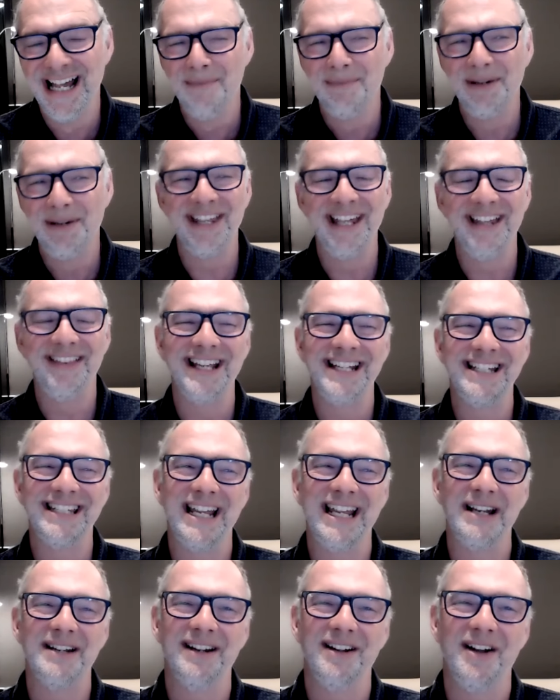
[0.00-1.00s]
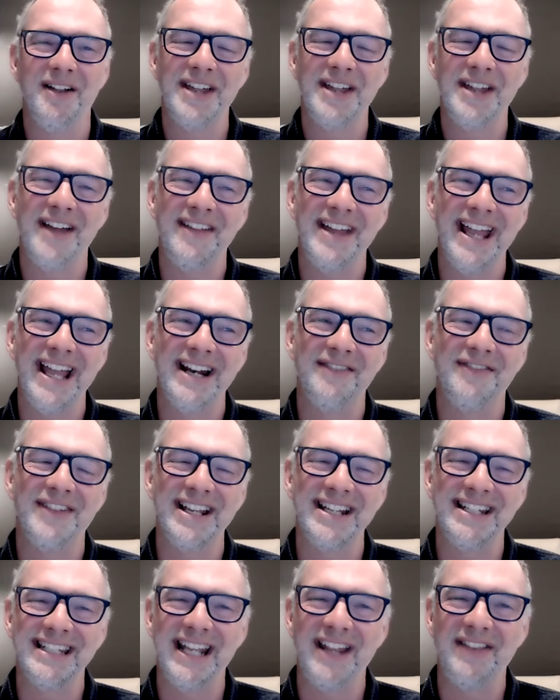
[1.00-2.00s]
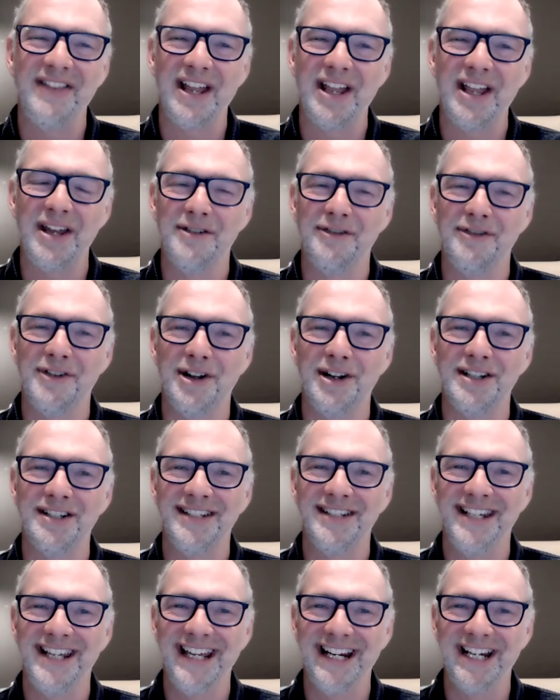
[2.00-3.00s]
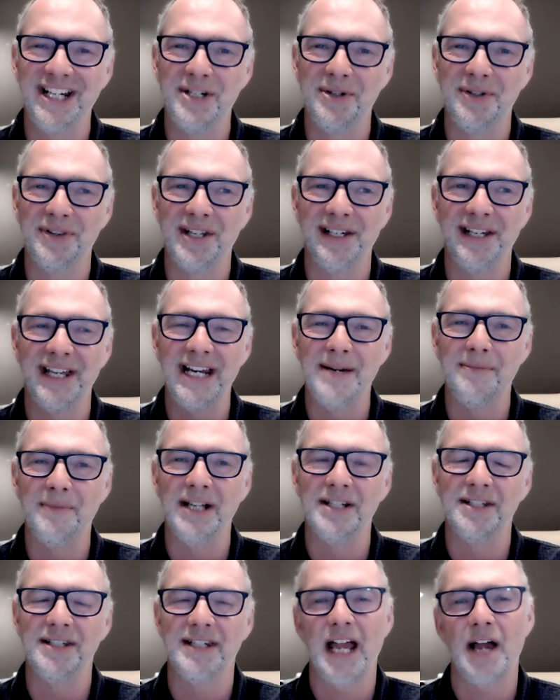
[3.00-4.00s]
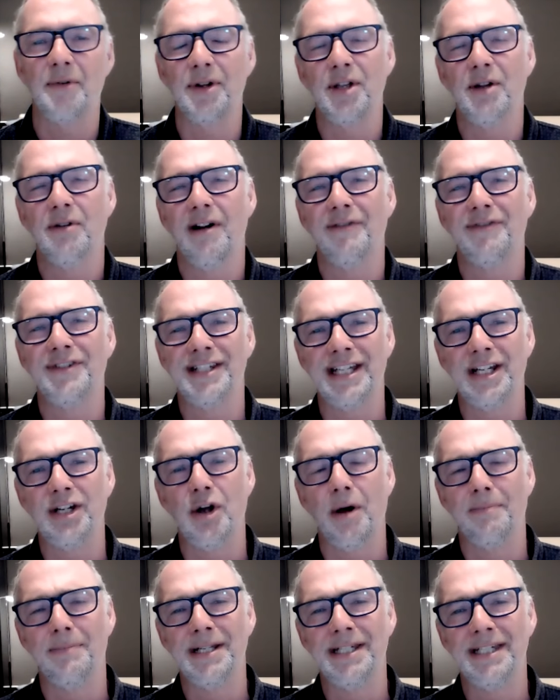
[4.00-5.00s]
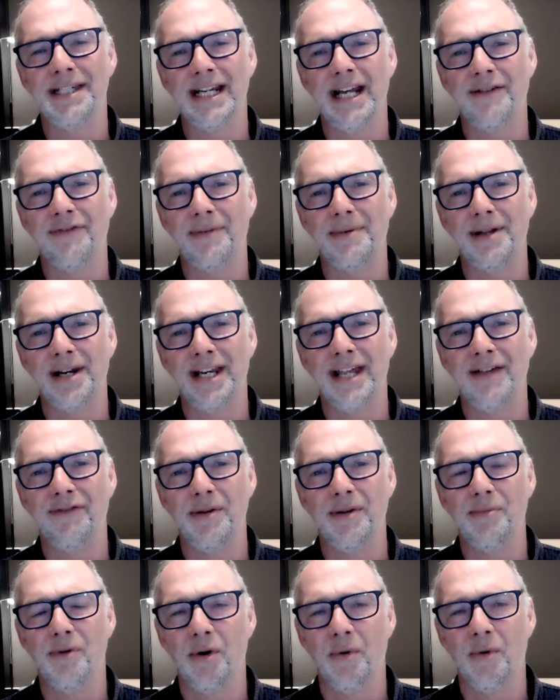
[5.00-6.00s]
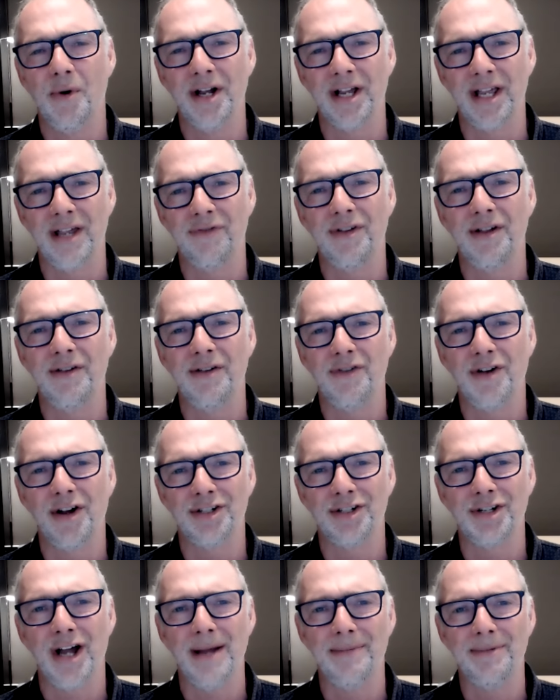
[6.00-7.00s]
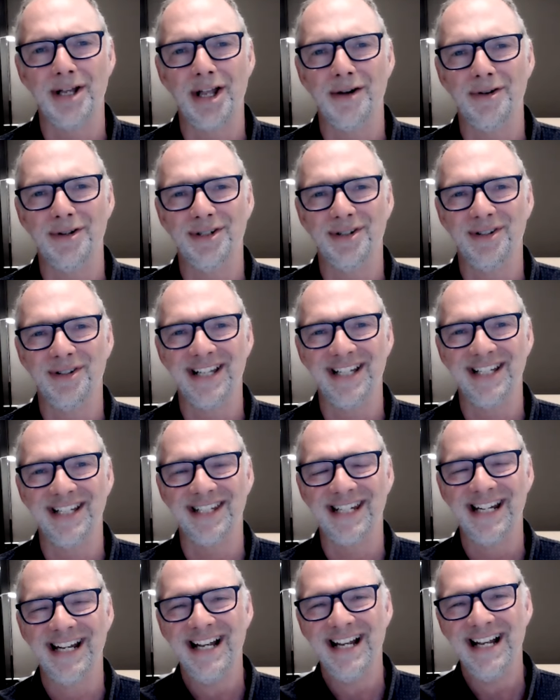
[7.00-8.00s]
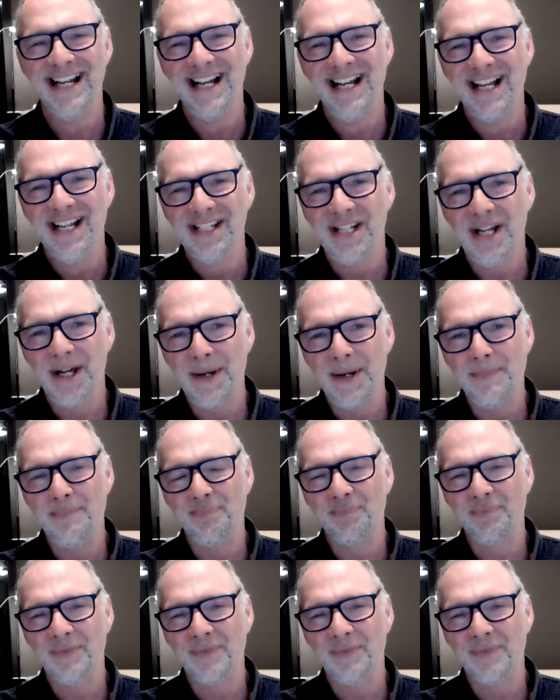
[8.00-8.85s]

But then they said, on the other hand, if they said they're going to volunteer to do it, the leader might say, oh, well, you're obviously not busy enough. We're going to give you more work if you've got time to go and do this. So